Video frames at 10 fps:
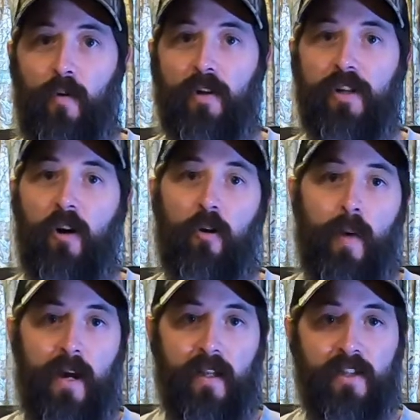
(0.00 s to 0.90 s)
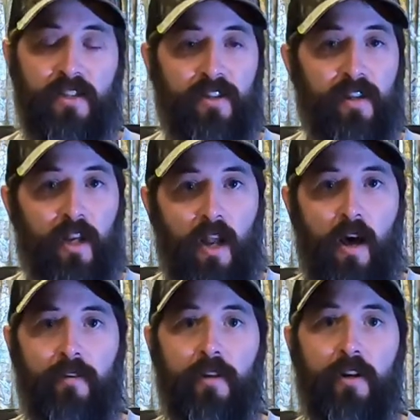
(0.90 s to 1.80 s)
I want to talk about is the
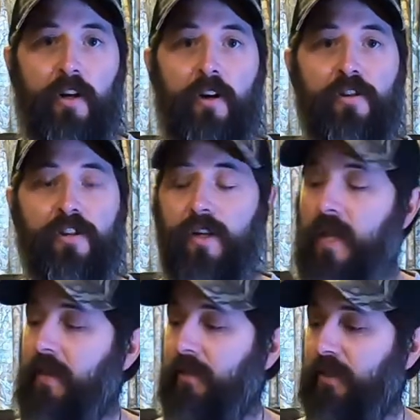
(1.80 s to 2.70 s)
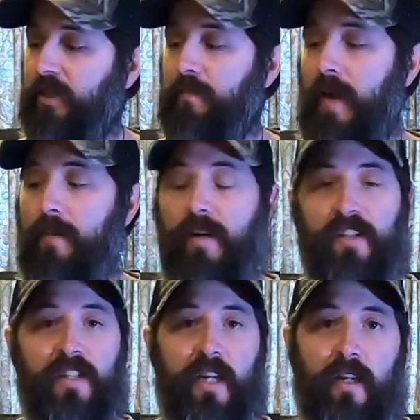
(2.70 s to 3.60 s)
laundry detergent. This is made by
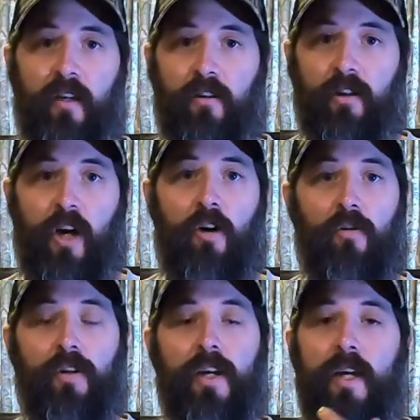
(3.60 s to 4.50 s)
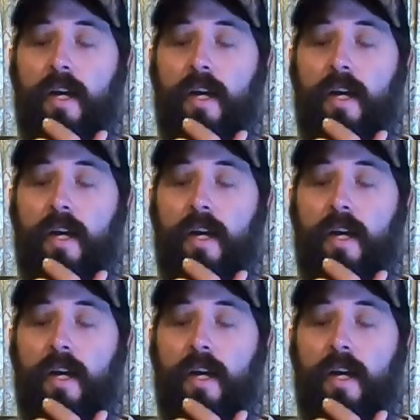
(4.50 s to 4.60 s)
Scent Killer Gold.